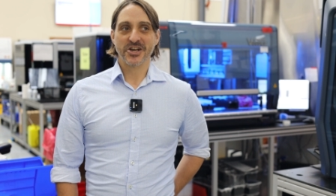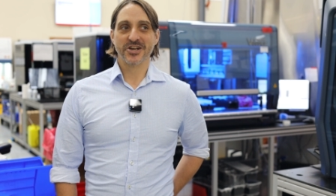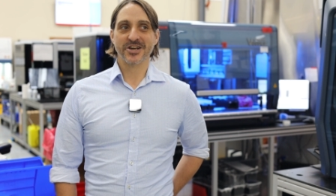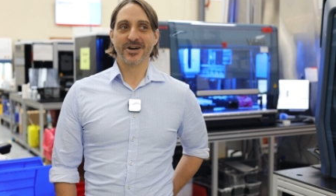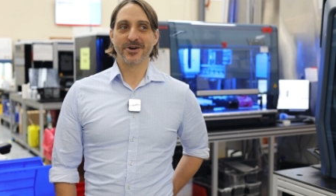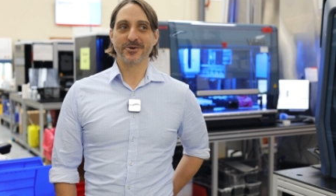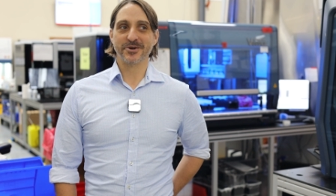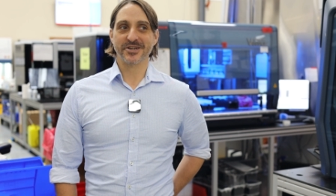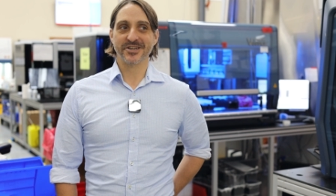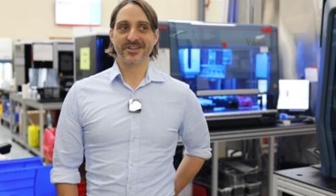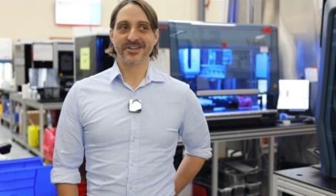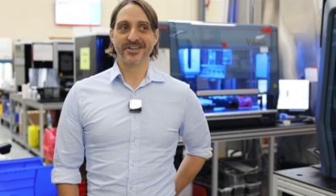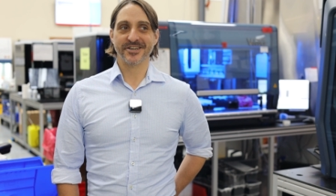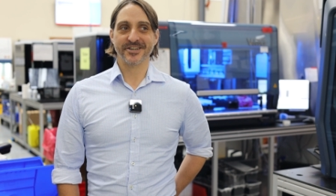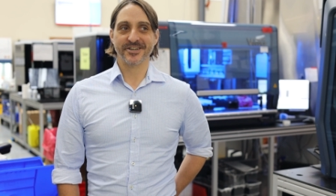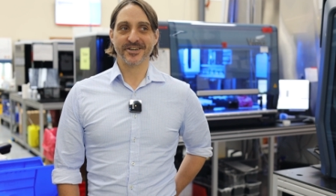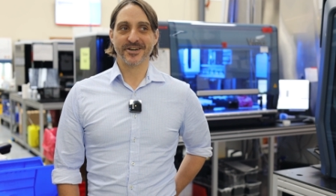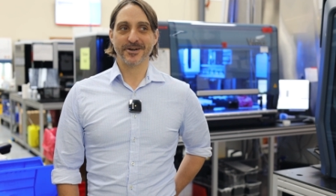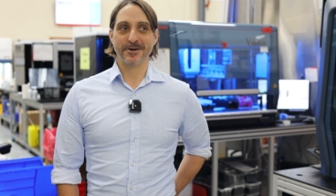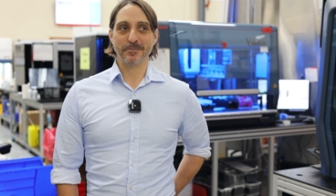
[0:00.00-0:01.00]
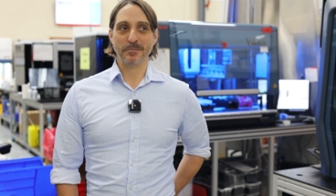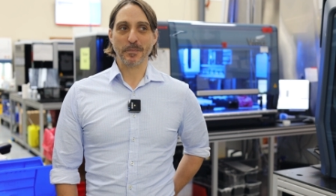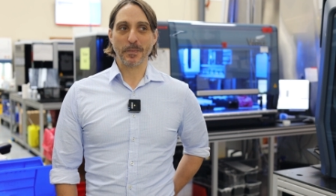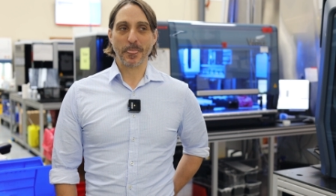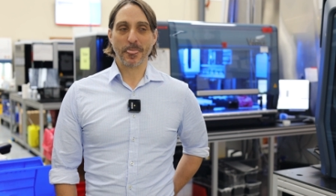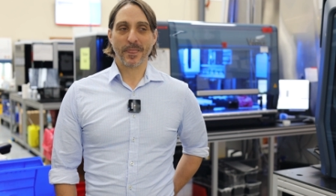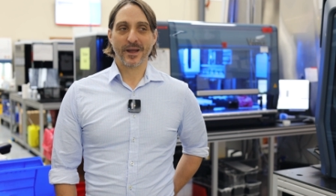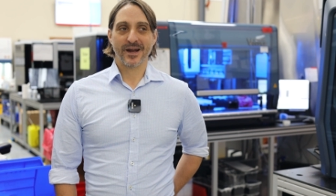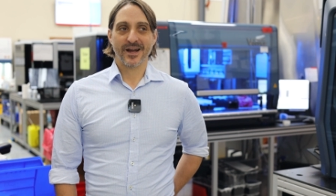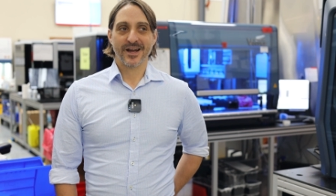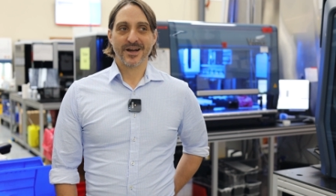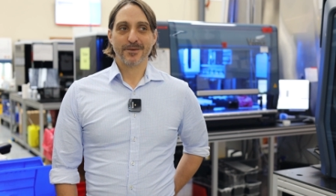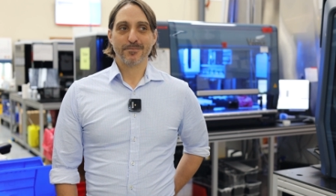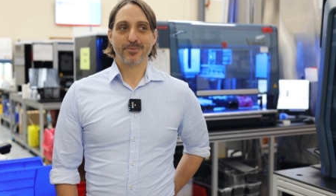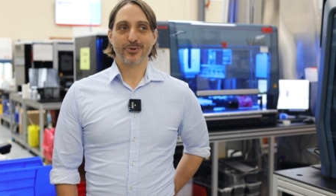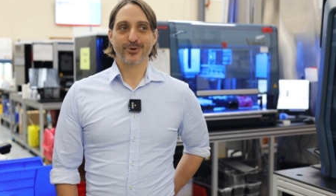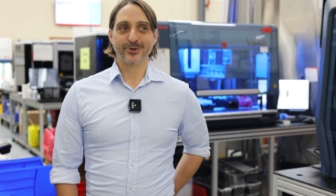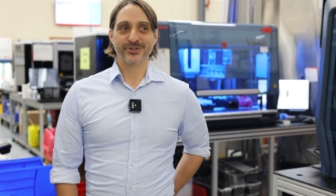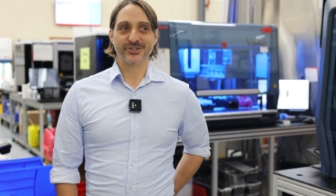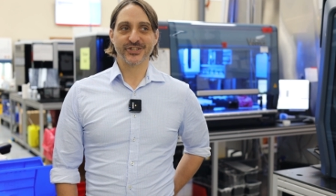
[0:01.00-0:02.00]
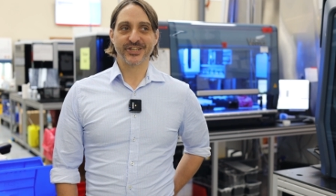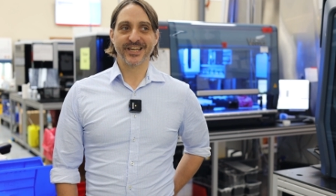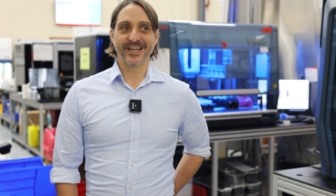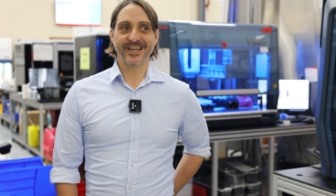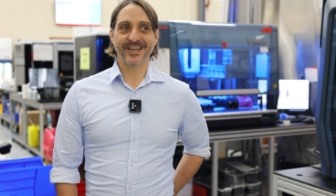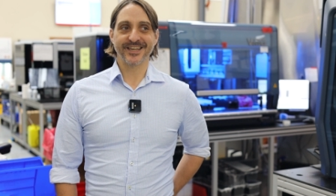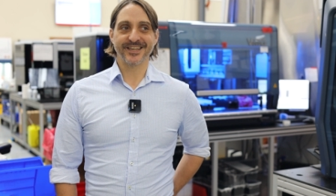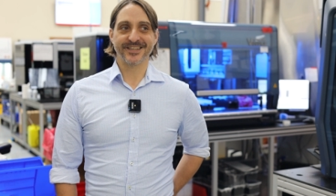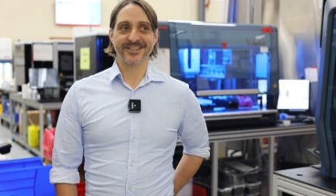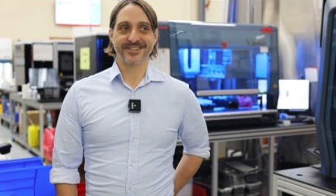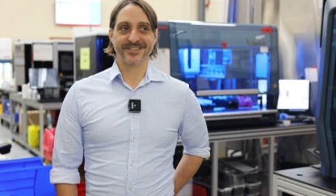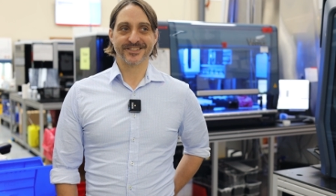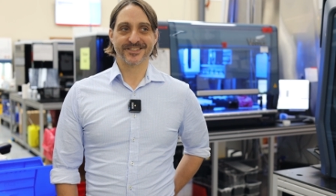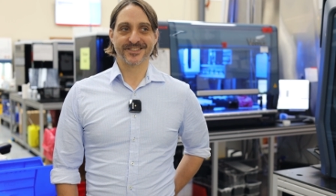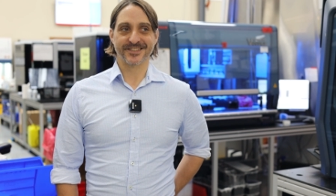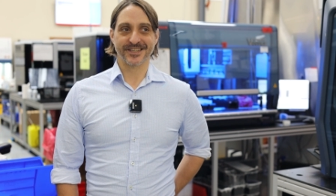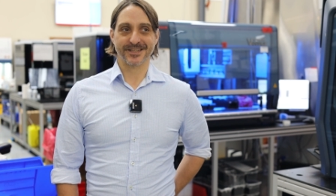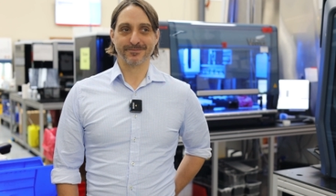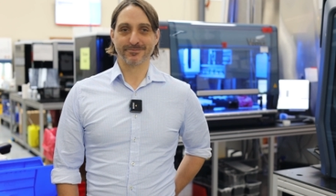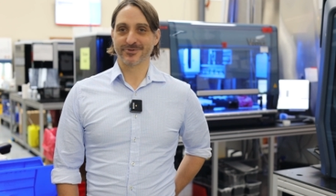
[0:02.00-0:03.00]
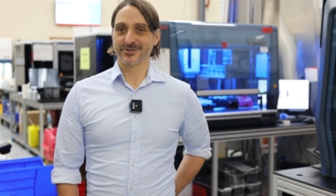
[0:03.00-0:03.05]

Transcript: go and learn Portuguese in